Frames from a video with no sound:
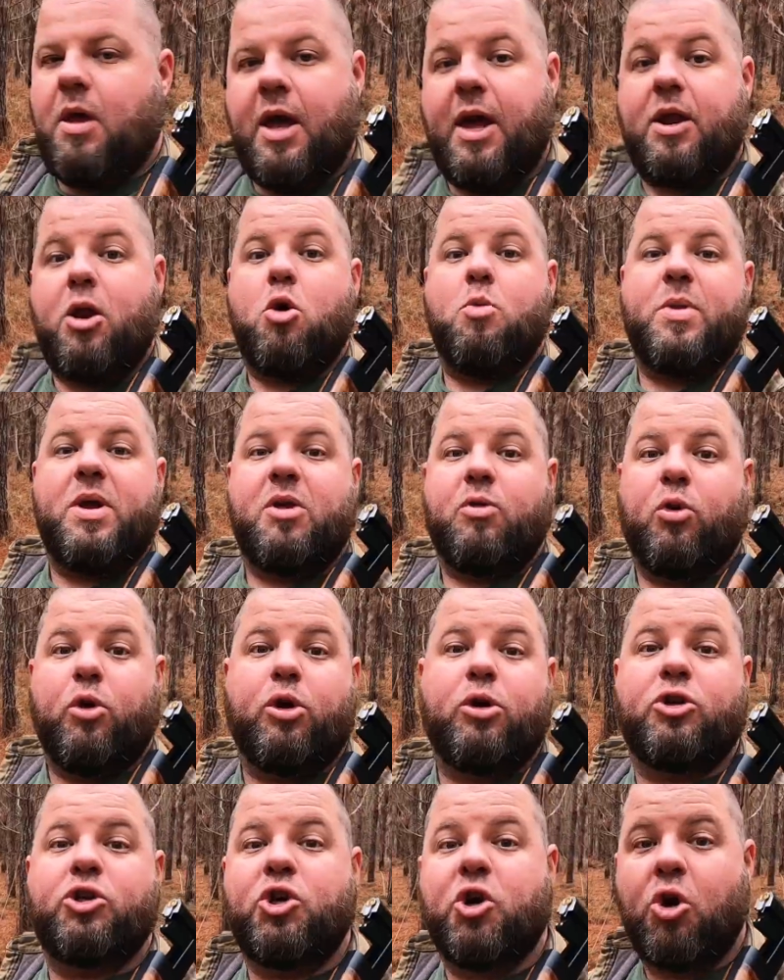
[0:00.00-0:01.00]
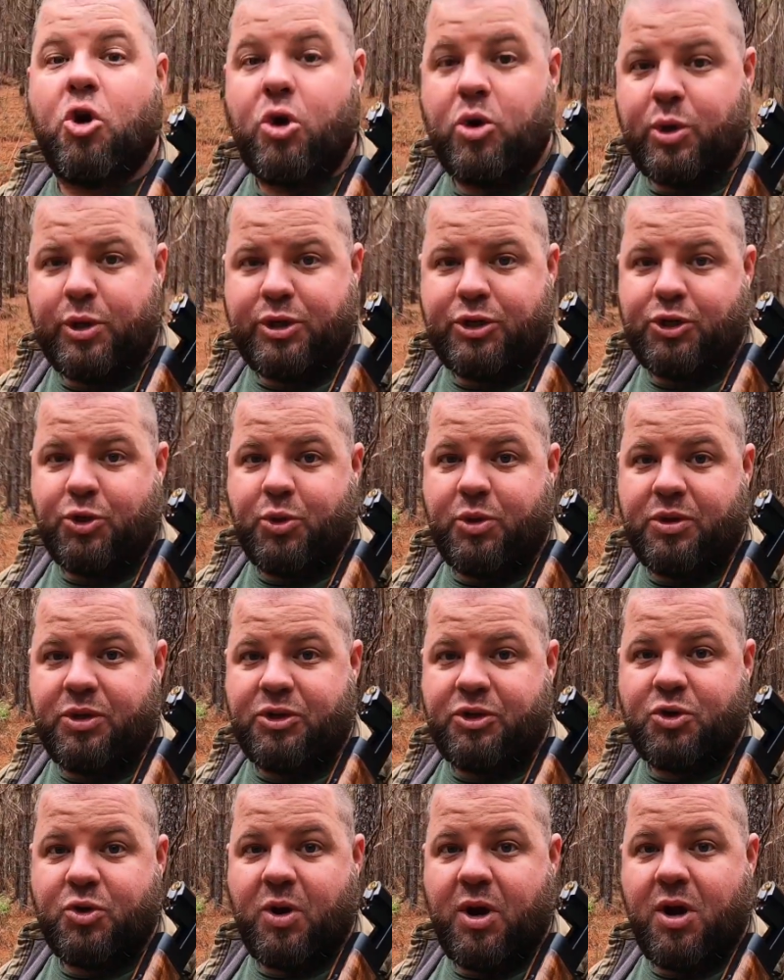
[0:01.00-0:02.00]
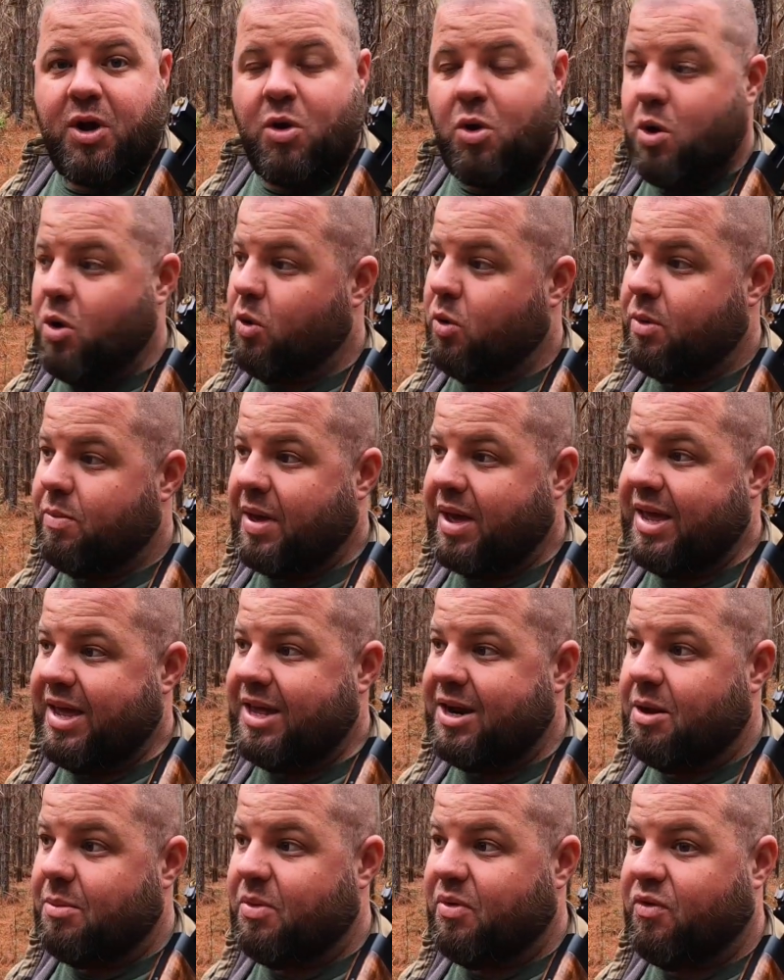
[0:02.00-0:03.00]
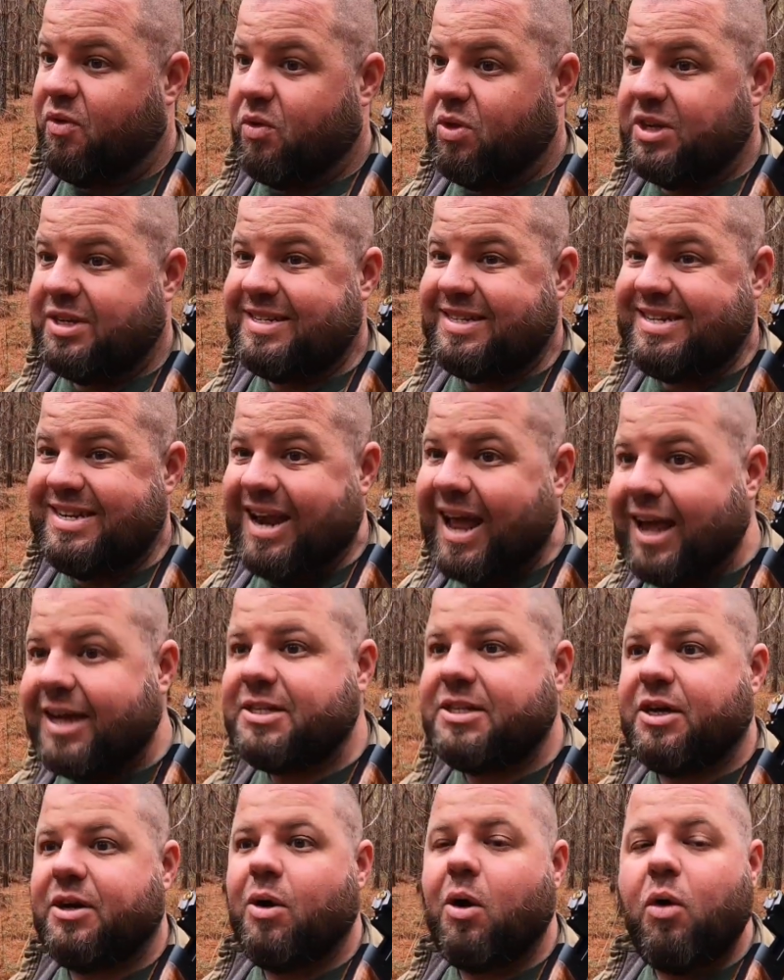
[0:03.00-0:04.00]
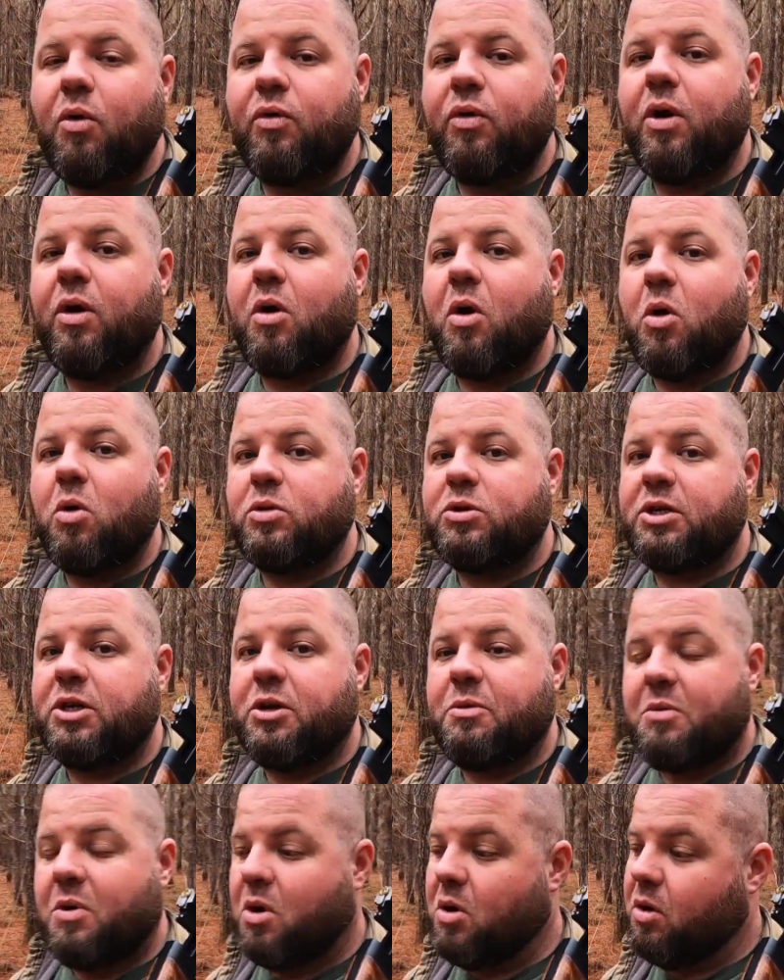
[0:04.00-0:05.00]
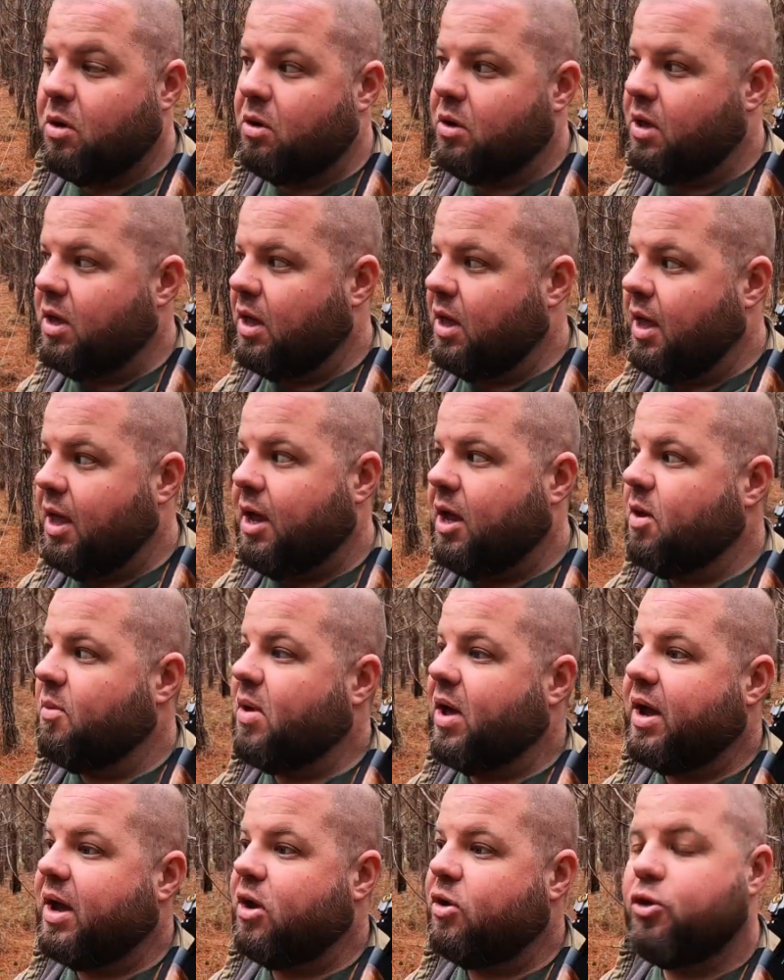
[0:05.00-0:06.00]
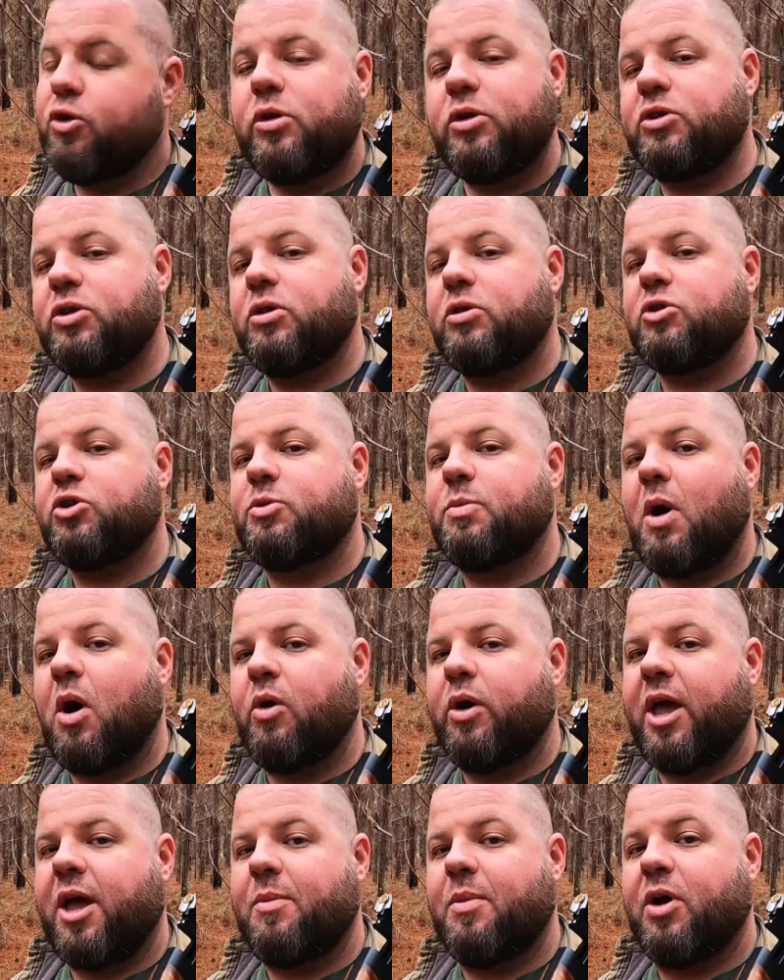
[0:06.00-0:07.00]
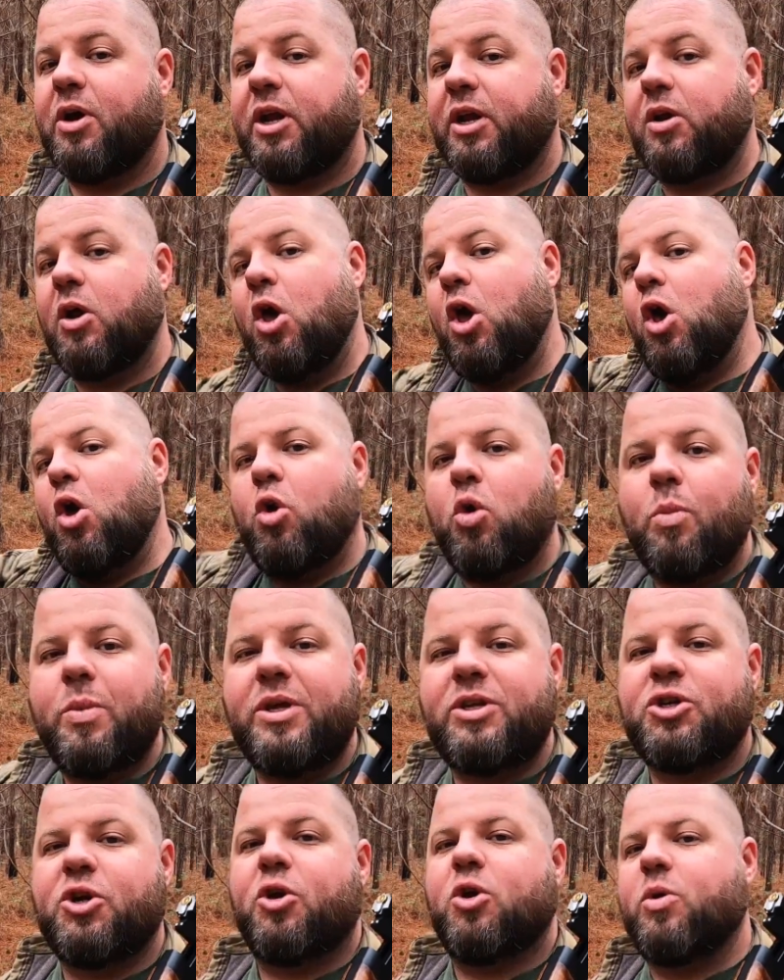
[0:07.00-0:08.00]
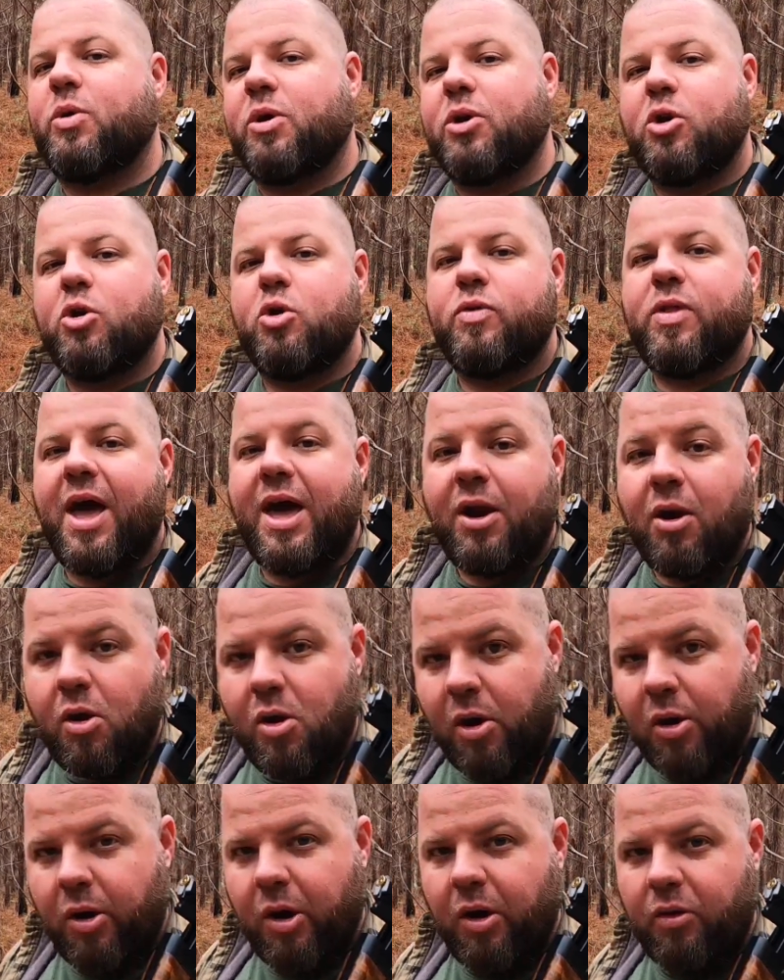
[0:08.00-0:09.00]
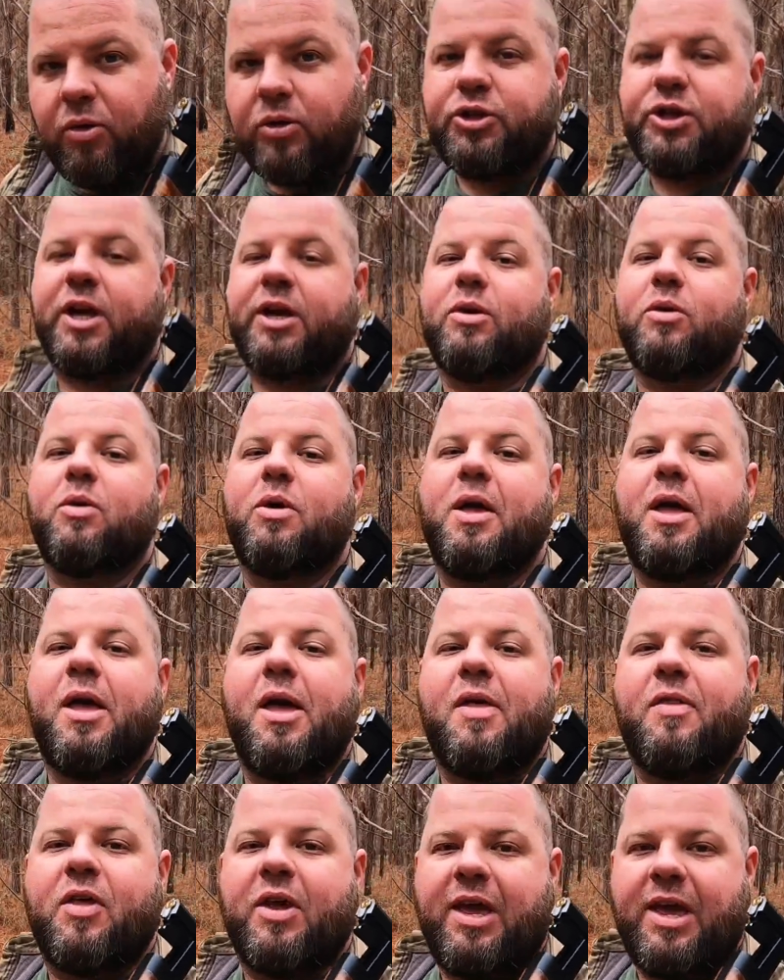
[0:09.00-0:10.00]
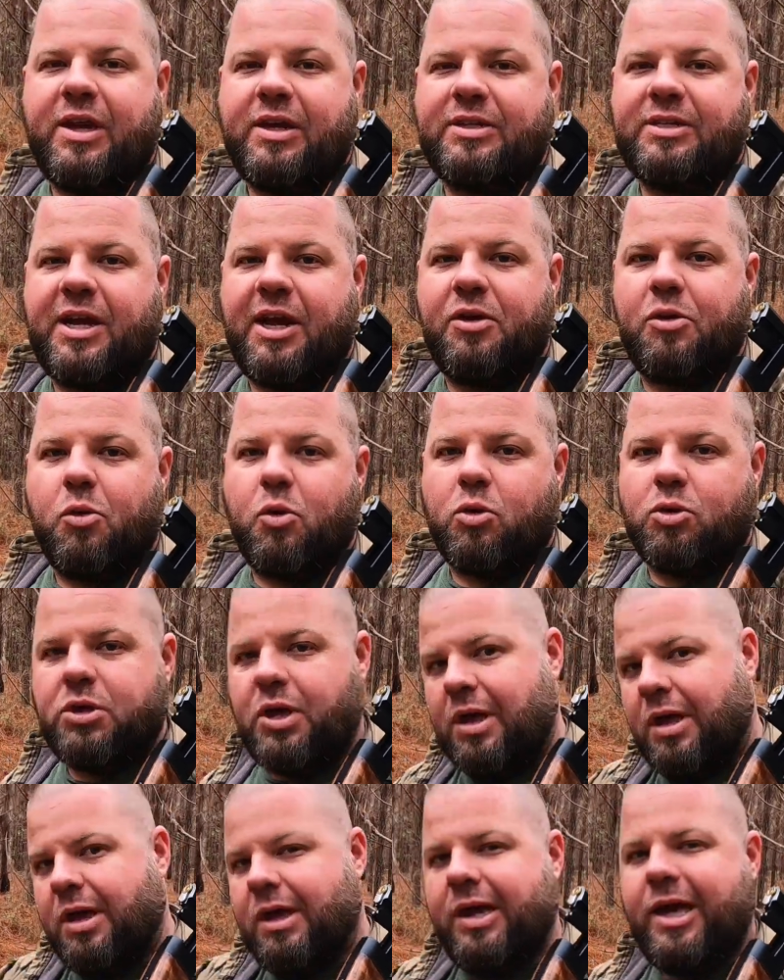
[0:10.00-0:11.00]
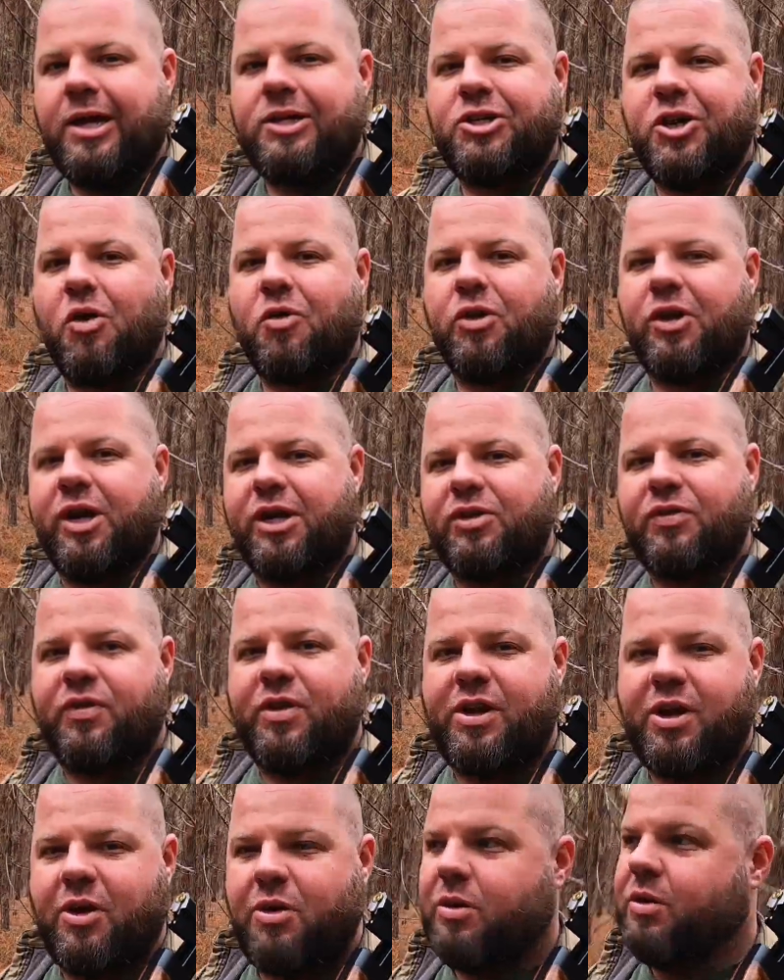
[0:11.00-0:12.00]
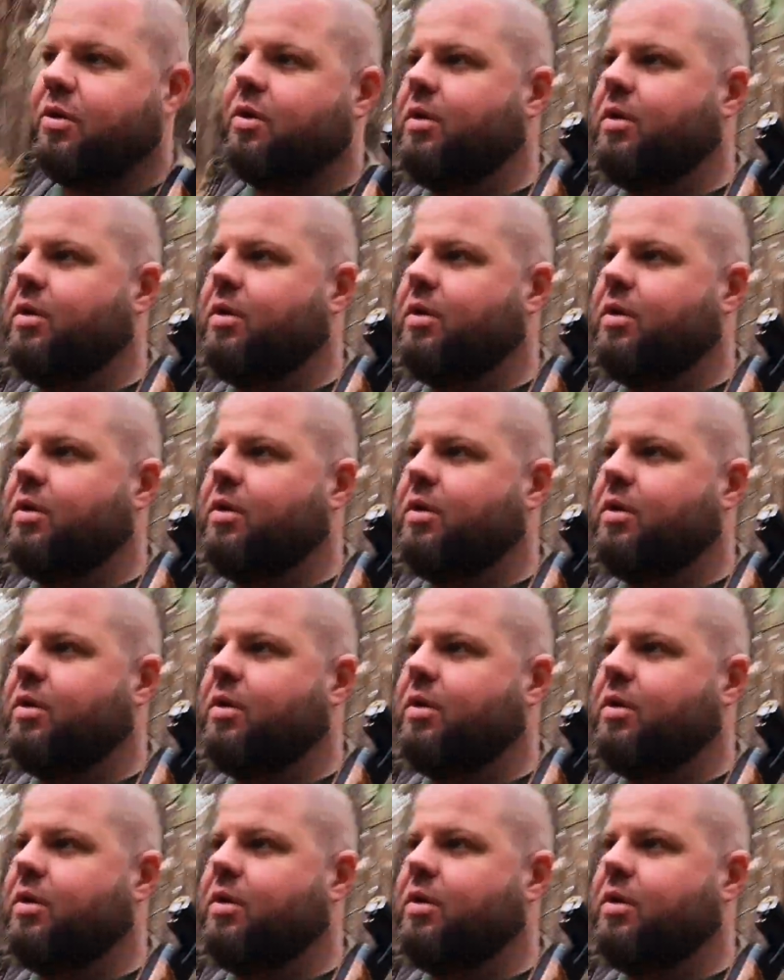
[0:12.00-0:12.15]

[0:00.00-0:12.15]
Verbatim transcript: I know me and Ruger sure are going to enjoy this trail. We may get up before this nasty cold front rolls in tomorrow. Come out here and do us a little small game hunting. We'll be sure to include that on our other channel, the Kelly's Outdoors. Catch you on the next video.